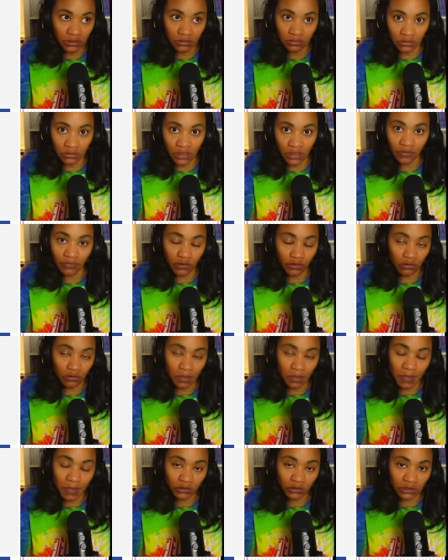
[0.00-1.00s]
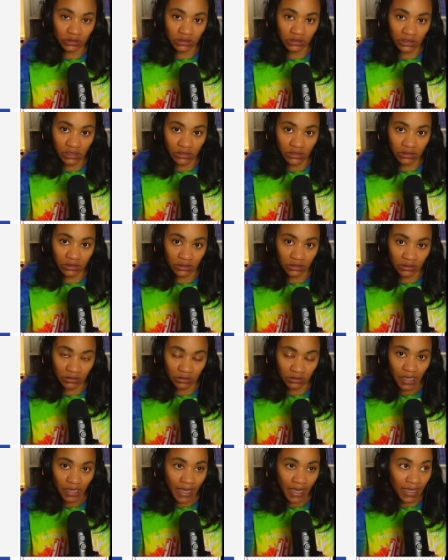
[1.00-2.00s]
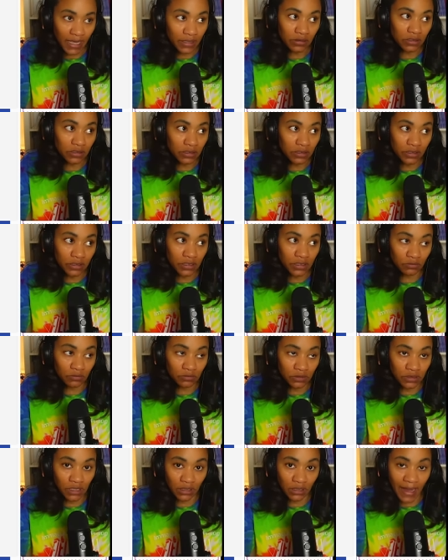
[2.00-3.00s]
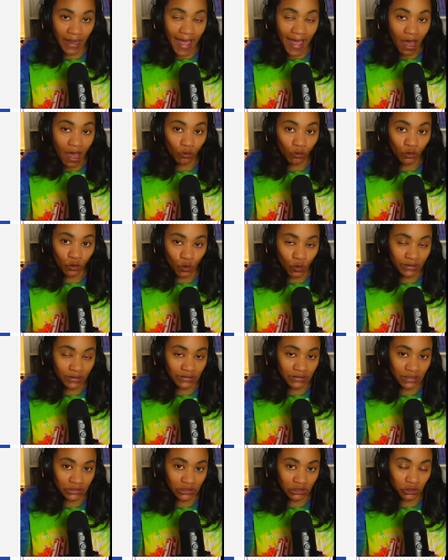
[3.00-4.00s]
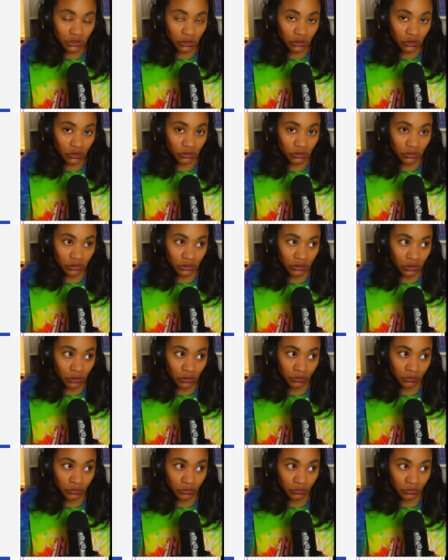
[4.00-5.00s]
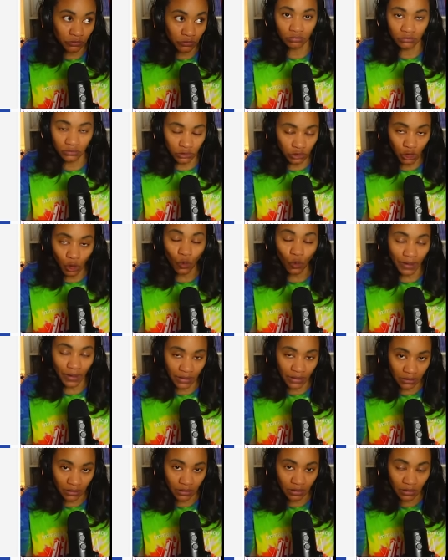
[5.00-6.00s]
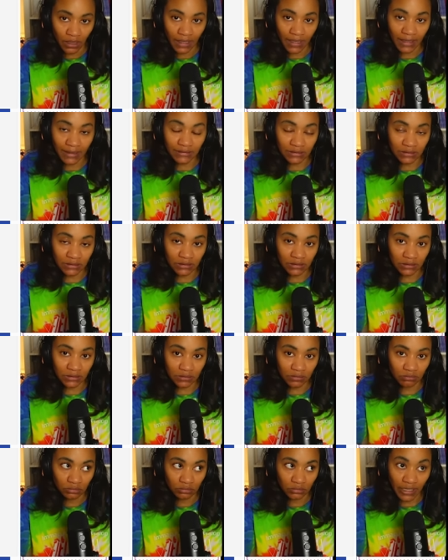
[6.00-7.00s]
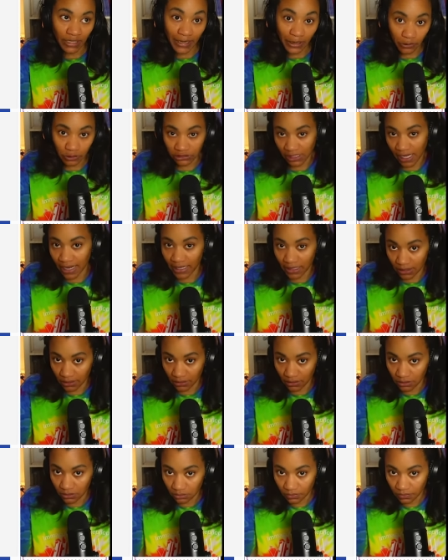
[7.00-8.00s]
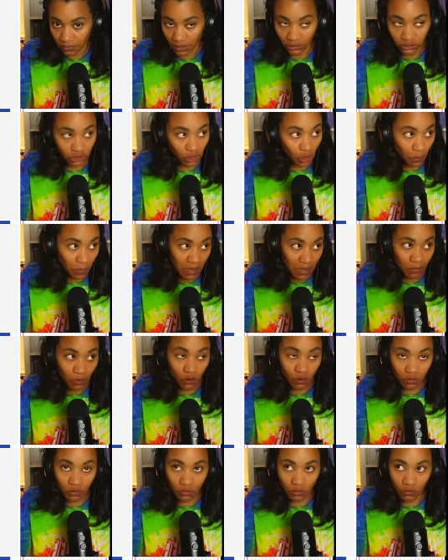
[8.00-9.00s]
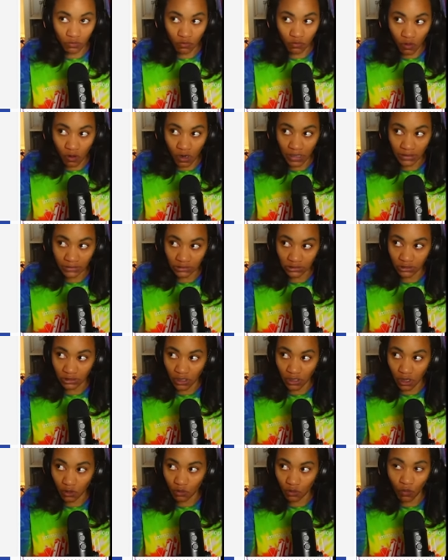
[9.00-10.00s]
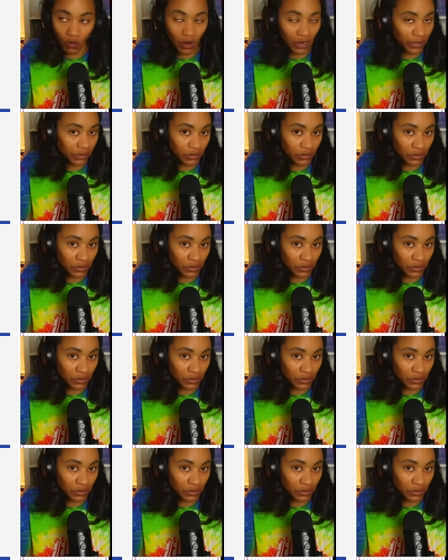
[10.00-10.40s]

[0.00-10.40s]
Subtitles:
give you the most attention. And the loud noise that you're doing, it's irritating. So people want to know, what